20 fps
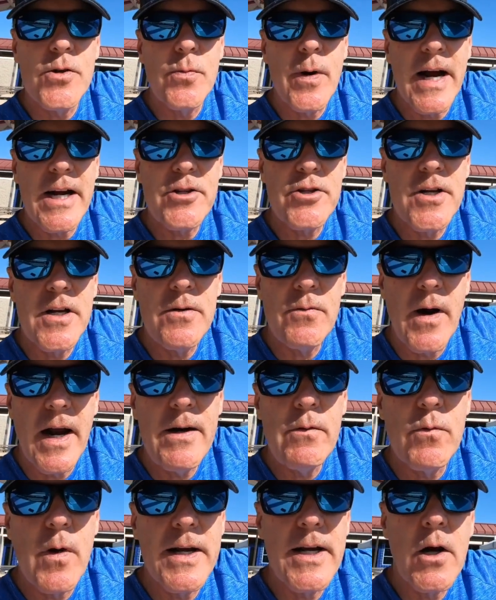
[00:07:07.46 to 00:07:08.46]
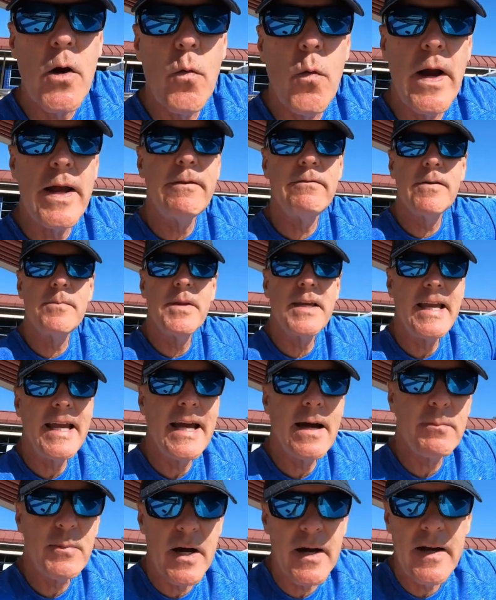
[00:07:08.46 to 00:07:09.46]
direction, right? Running away from the
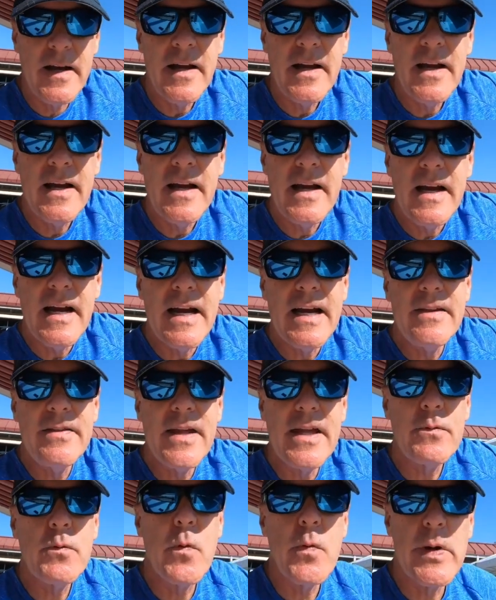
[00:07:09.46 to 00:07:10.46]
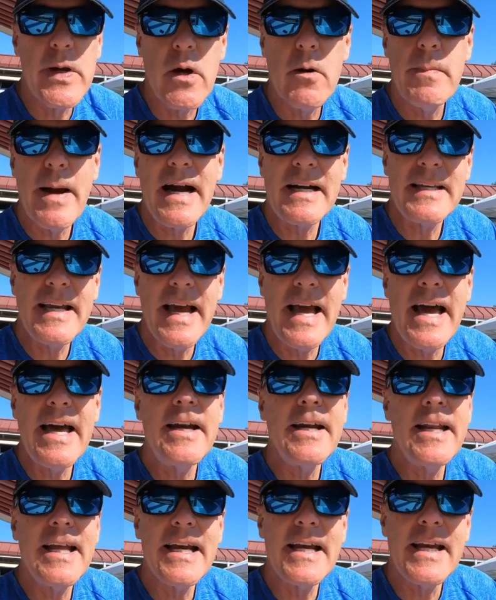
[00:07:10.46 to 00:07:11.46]
camera. And then when we go back to
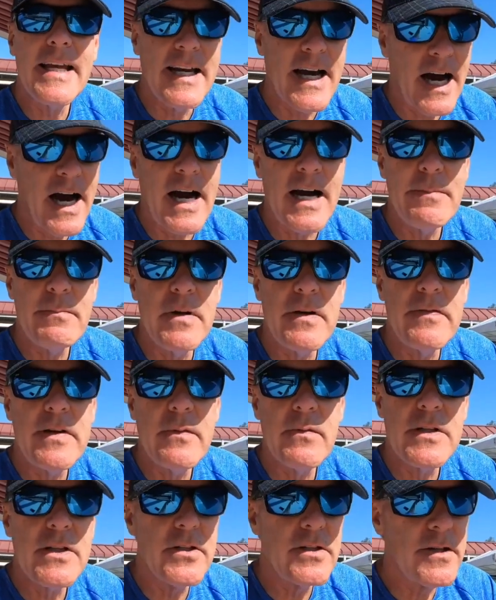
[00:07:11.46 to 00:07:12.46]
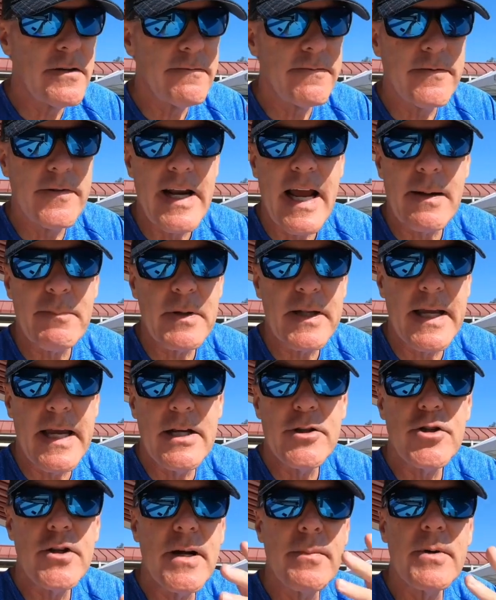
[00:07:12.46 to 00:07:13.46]
editing in iMovie, which is a free
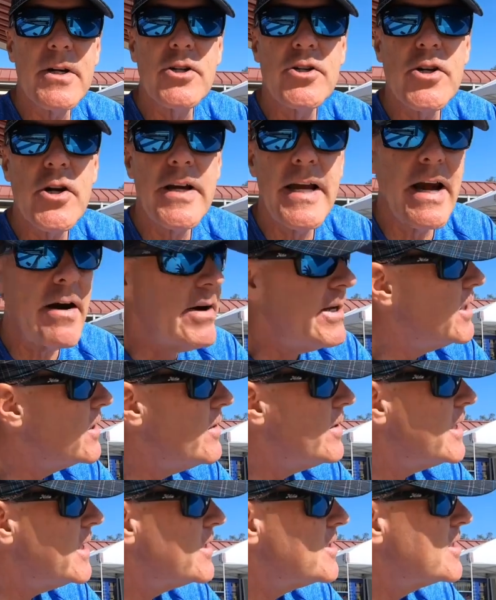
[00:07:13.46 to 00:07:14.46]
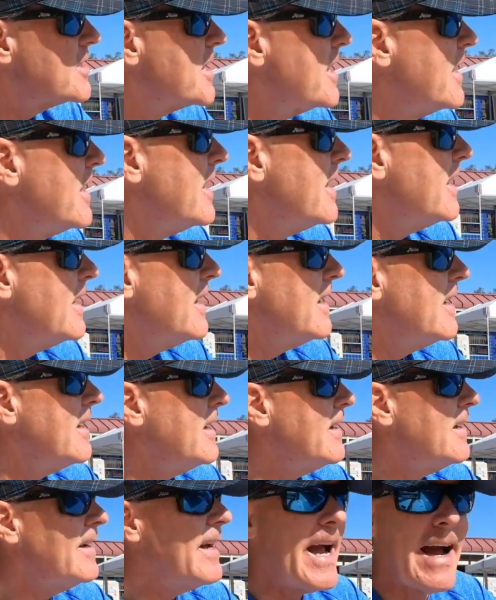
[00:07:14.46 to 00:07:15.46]
application, I'm going to show you how I do this.
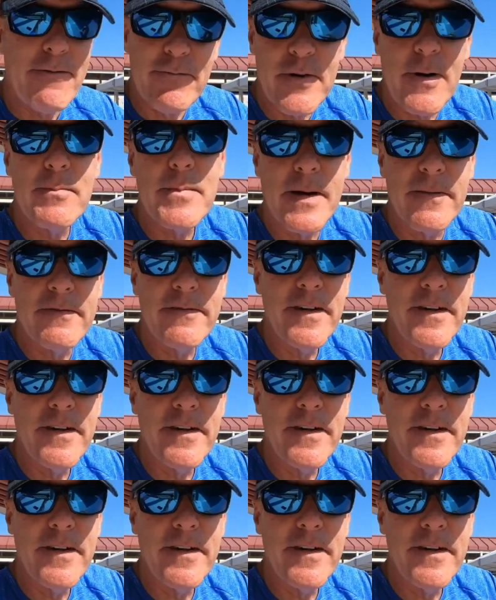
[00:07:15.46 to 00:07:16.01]
After I'm done